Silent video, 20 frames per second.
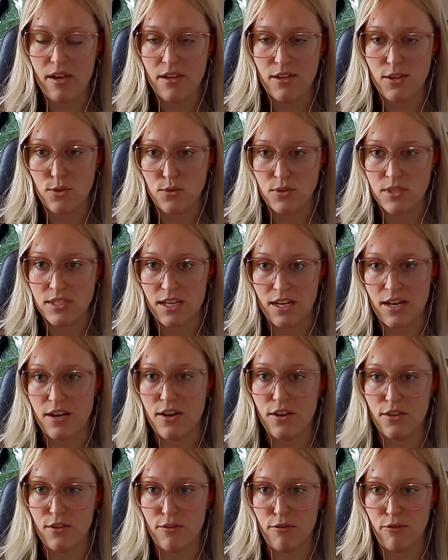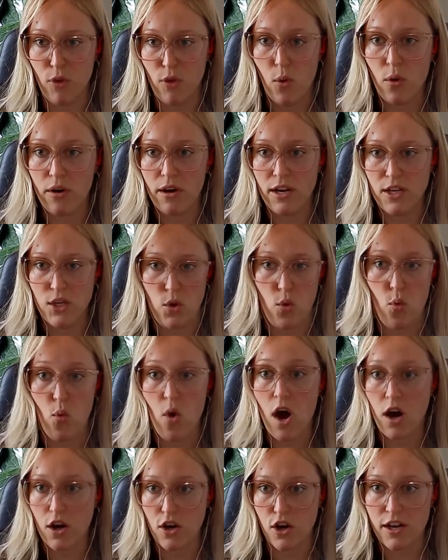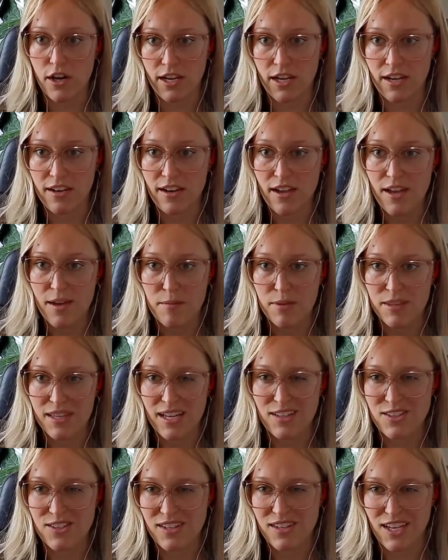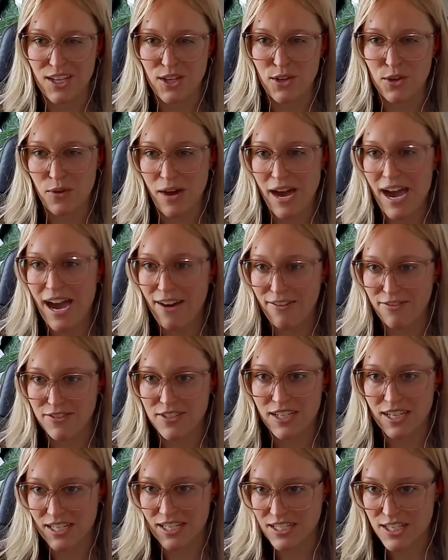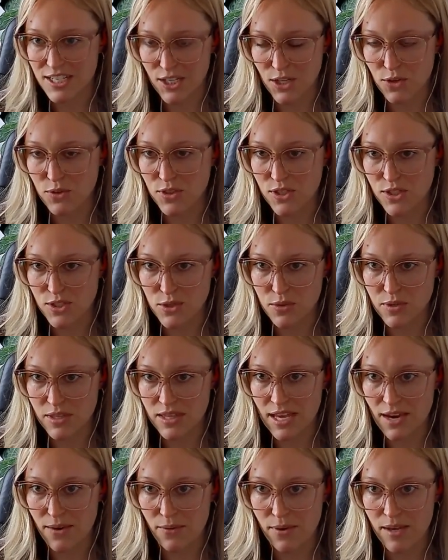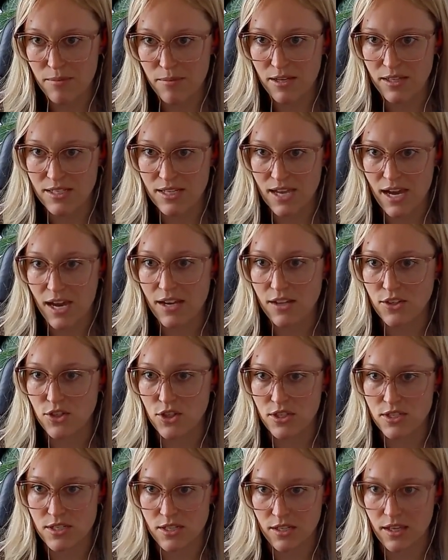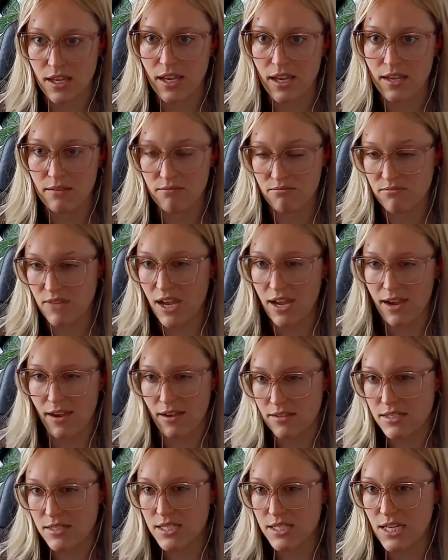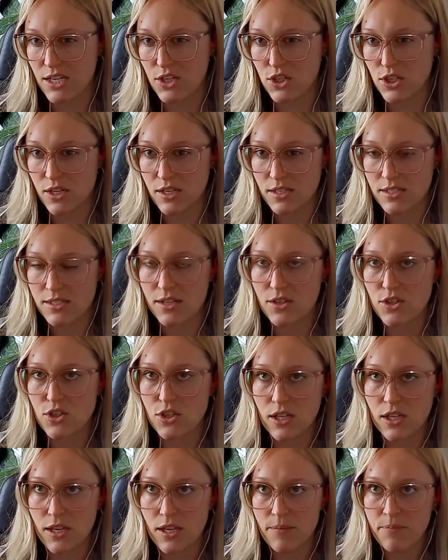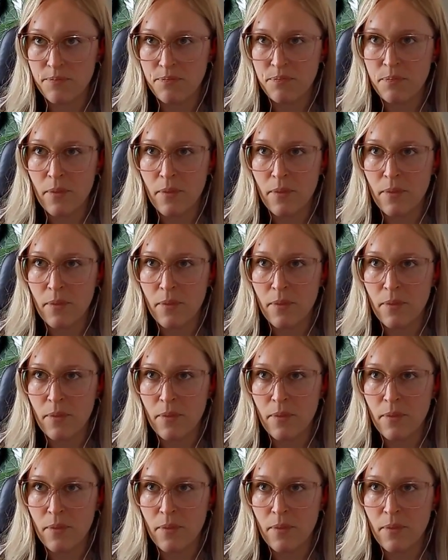You set it on the floor and you walk on it. But that's like, you don't have to continue to do it that way, but it's kind of just to like, I guess, teach it essentially.